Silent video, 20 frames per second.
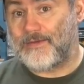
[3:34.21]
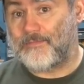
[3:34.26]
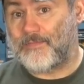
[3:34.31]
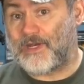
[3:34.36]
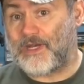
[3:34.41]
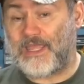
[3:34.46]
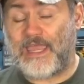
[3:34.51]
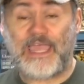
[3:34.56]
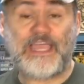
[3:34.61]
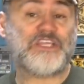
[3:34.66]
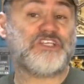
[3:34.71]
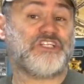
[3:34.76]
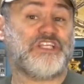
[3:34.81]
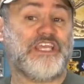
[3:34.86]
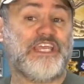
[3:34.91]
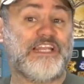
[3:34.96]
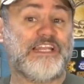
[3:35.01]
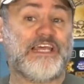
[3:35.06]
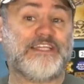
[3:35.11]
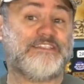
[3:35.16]
But
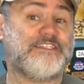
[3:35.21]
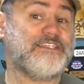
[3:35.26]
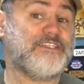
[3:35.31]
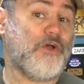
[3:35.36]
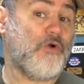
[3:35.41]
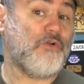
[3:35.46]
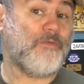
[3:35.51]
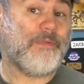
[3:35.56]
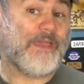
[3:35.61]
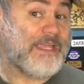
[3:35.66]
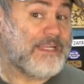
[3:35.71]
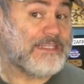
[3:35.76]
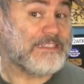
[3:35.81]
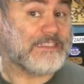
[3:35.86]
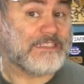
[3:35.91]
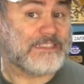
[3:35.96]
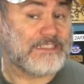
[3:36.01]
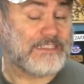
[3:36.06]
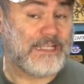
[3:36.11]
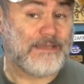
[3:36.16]
occasionally he lets his own
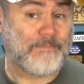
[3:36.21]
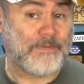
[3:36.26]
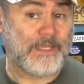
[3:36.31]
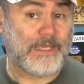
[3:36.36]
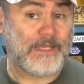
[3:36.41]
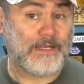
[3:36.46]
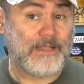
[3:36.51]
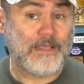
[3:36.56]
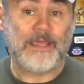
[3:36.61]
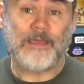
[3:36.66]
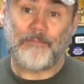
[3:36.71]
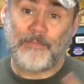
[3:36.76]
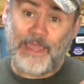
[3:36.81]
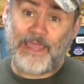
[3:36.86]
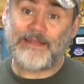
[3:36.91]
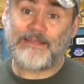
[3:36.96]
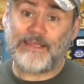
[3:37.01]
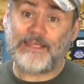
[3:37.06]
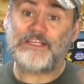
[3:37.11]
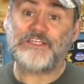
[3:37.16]
opinions slip in.
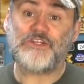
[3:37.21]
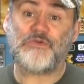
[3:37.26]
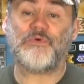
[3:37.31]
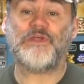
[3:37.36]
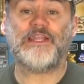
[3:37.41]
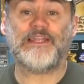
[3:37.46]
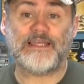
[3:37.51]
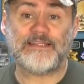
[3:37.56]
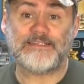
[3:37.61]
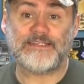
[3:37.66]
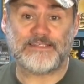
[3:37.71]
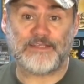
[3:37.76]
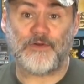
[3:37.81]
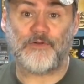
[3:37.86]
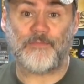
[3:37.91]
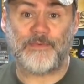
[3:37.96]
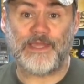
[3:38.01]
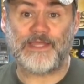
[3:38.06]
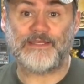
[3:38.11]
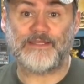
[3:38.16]
Pay attention when he lets his
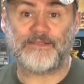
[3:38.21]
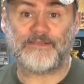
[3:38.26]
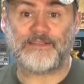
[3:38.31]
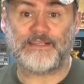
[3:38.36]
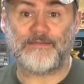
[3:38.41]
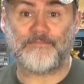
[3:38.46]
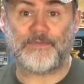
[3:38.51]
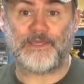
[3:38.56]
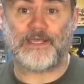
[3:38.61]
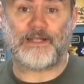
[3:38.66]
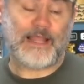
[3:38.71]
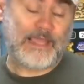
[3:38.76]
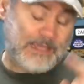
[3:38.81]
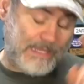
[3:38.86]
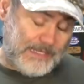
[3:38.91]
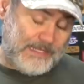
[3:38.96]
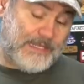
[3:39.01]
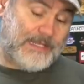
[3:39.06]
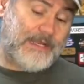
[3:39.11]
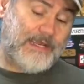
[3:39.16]
own opinions slip in, like
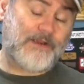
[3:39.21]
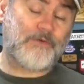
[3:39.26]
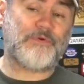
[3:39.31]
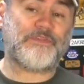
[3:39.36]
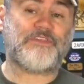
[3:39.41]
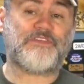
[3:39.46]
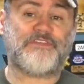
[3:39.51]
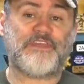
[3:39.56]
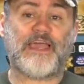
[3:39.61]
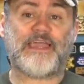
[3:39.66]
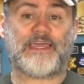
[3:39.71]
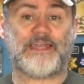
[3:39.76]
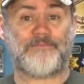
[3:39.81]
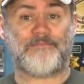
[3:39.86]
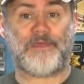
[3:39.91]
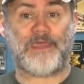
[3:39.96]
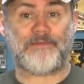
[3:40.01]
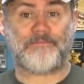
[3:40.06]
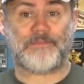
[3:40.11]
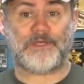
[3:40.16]
he did here with the Second
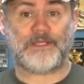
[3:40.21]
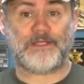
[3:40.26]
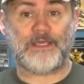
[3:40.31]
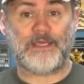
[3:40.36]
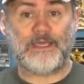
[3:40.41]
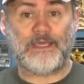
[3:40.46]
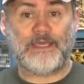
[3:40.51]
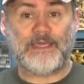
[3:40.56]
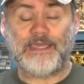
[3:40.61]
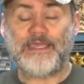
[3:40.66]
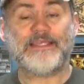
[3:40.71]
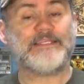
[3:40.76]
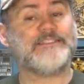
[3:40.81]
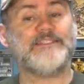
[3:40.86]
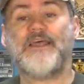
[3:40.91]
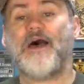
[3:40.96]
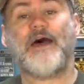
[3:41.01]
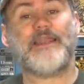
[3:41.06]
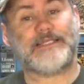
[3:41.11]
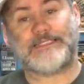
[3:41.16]
Amendment. He is
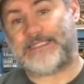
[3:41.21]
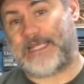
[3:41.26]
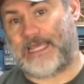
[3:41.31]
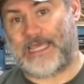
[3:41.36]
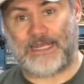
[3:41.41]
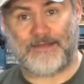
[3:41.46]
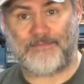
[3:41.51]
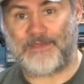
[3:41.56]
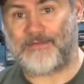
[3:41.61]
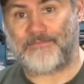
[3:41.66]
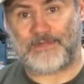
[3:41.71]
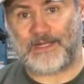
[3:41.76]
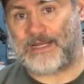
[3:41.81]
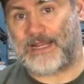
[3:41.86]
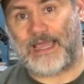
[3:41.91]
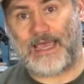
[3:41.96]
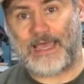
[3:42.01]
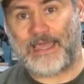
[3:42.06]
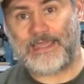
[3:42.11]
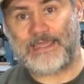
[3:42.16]
not a Second Amendment
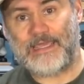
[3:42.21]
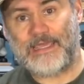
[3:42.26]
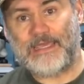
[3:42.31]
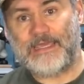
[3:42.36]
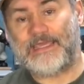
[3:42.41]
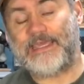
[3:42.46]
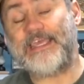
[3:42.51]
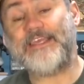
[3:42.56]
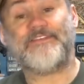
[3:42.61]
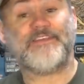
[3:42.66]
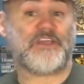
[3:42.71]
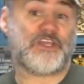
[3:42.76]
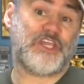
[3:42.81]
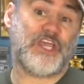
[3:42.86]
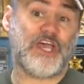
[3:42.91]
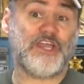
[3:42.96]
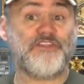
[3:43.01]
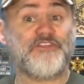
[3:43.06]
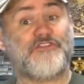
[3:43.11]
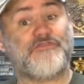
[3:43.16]
guy. He's a
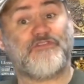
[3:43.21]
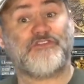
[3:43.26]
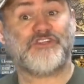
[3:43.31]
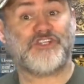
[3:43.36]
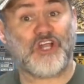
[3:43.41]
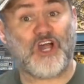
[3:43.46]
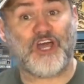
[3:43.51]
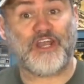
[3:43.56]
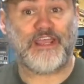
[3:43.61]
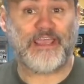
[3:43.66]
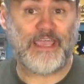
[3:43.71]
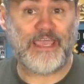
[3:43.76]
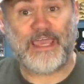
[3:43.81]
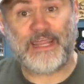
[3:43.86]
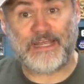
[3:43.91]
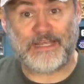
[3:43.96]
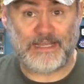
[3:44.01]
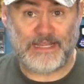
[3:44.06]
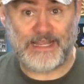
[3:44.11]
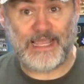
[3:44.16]
guns for Sean
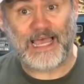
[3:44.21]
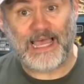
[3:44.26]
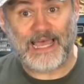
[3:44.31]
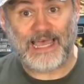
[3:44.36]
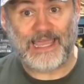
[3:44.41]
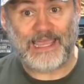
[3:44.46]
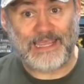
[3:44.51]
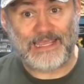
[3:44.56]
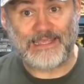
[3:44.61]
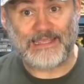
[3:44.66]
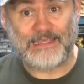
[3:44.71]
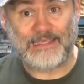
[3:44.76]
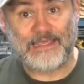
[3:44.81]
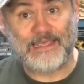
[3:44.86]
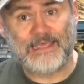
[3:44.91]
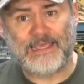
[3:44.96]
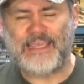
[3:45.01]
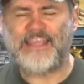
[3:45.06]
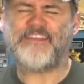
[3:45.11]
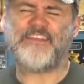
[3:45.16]
Hannity guy.
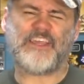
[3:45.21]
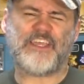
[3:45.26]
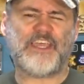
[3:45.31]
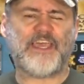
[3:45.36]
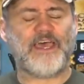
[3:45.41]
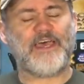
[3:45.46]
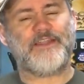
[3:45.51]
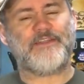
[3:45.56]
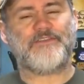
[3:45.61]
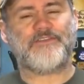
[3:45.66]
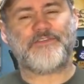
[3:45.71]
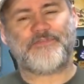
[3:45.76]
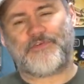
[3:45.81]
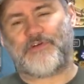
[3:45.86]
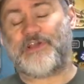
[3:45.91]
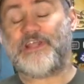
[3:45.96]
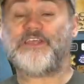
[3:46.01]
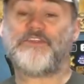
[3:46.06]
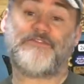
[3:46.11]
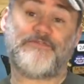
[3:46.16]
He's a guns
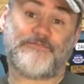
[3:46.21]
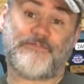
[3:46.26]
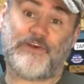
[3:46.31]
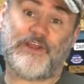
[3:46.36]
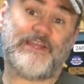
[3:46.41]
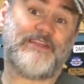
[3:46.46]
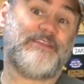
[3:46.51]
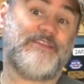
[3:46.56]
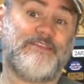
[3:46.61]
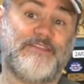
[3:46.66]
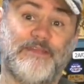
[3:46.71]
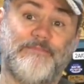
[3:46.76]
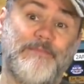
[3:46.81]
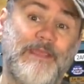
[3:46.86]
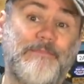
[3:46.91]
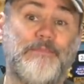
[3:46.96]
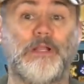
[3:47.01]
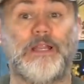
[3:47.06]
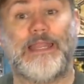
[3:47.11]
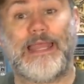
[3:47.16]
for his friends and
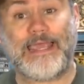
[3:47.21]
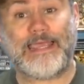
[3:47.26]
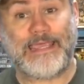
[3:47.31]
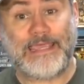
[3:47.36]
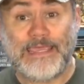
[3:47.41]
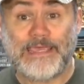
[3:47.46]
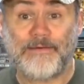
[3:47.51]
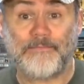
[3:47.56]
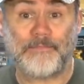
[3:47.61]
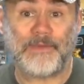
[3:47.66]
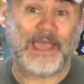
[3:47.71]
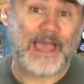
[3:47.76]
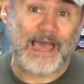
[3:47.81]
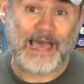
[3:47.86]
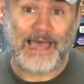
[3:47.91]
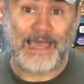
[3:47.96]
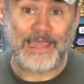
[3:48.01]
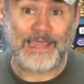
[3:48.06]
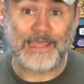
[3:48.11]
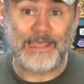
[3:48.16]
people like him
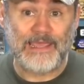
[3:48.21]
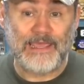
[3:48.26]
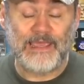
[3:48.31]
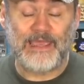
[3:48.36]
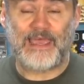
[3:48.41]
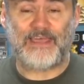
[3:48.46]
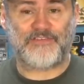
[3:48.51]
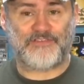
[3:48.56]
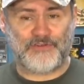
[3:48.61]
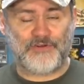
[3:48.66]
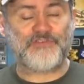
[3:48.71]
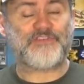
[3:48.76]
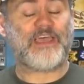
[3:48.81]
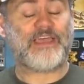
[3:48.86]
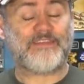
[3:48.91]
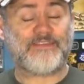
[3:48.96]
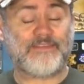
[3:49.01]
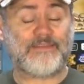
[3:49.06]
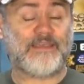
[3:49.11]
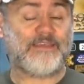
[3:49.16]
guy. As soon as
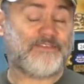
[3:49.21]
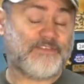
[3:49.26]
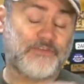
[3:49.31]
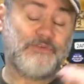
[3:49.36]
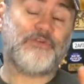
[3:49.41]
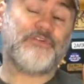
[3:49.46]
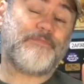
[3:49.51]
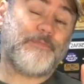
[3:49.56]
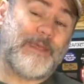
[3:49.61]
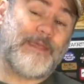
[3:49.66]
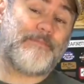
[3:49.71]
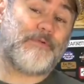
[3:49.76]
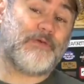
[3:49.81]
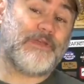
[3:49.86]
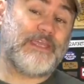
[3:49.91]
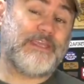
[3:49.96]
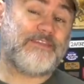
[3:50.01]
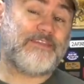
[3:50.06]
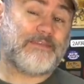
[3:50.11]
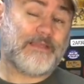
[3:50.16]
I, as soon as people
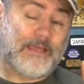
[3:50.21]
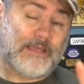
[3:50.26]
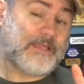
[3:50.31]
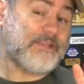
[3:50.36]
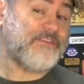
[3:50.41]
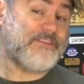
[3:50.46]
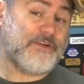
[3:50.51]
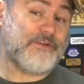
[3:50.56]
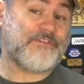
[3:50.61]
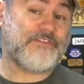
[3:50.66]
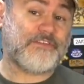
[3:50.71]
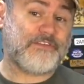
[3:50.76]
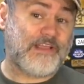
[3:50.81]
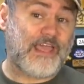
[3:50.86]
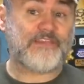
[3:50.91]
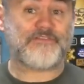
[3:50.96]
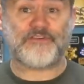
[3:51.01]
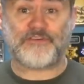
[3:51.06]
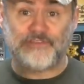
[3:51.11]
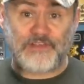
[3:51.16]
he uh, considers his
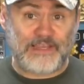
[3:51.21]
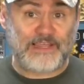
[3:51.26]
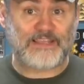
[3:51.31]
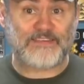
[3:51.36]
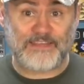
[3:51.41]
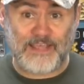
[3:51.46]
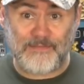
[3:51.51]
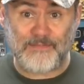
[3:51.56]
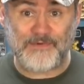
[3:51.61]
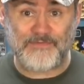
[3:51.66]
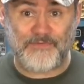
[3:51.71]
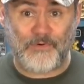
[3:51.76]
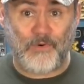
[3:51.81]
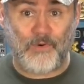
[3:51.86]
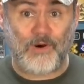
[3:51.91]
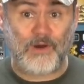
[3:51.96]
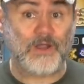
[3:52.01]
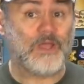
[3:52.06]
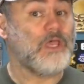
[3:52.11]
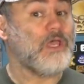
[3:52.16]
lessers, like I said
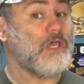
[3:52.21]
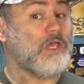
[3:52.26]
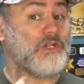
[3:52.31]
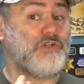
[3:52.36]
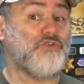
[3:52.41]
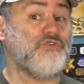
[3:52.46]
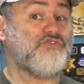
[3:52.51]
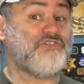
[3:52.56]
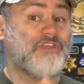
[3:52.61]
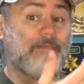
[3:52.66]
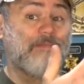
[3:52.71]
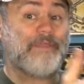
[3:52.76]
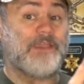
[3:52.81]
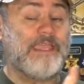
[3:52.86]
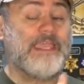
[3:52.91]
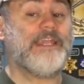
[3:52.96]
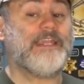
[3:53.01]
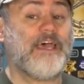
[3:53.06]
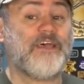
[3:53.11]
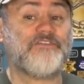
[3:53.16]
before, do something
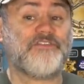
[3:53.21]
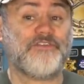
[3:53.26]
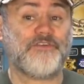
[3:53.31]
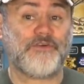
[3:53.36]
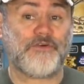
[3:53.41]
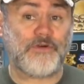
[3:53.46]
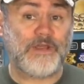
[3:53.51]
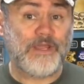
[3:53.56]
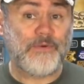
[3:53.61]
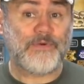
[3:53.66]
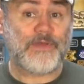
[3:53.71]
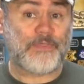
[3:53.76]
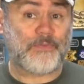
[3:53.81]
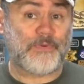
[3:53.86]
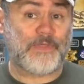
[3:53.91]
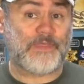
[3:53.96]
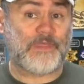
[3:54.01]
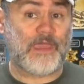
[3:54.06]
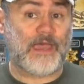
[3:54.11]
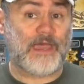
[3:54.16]
he doesn't agree with
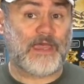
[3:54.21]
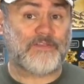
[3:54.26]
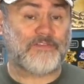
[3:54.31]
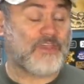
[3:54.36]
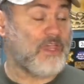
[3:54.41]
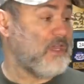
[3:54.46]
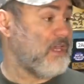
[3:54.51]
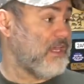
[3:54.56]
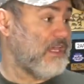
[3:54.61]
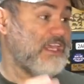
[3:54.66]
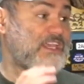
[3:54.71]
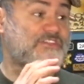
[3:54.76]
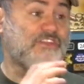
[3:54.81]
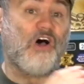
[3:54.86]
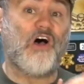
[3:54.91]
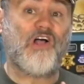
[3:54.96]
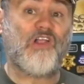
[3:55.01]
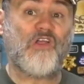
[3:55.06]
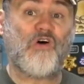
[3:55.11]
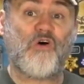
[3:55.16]
with guns, he's
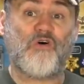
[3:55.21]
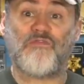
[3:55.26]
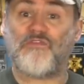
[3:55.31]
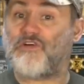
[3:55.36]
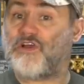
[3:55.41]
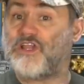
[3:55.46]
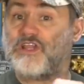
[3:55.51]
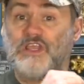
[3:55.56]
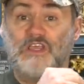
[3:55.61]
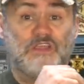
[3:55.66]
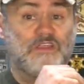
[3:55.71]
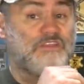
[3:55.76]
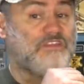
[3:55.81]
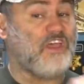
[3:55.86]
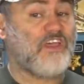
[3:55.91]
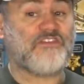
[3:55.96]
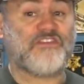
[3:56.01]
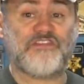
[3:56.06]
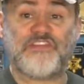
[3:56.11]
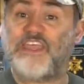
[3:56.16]
all over it.
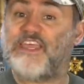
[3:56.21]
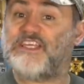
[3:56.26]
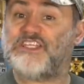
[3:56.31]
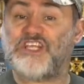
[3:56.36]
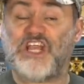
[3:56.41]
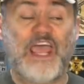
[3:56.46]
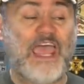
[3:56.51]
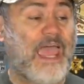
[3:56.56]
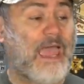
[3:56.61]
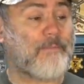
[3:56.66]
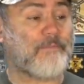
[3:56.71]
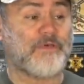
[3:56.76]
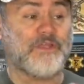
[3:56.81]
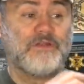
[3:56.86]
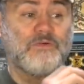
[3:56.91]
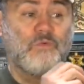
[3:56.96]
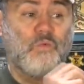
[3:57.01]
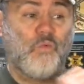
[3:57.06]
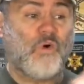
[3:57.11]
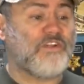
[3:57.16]
Doesn't think it should
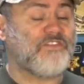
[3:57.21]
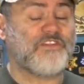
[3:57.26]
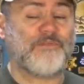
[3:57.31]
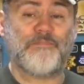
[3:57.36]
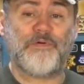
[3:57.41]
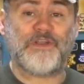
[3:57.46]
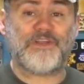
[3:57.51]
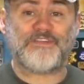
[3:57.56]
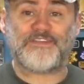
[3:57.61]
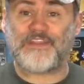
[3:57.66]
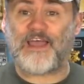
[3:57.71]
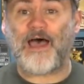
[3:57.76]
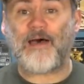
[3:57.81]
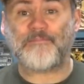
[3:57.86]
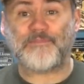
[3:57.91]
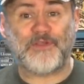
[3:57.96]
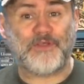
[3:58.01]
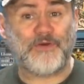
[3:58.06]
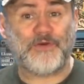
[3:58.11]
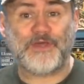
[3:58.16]
happen. Wants to put a
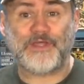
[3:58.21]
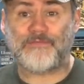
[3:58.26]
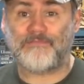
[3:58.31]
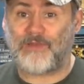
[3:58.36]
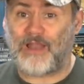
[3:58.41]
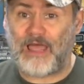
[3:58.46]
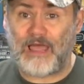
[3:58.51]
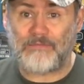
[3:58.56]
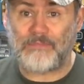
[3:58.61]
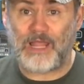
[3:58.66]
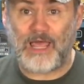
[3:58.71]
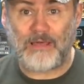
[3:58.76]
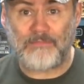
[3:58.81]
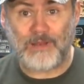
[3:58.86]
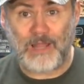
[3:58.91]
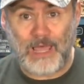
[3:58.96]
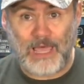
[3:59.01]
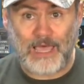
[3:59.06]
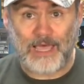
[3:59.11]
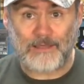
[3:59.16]
stop to it. Blah blah
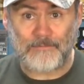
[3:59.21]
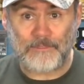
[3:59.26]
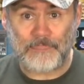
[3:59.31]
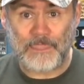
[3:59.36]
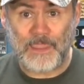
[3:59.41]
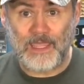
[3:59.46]
blah.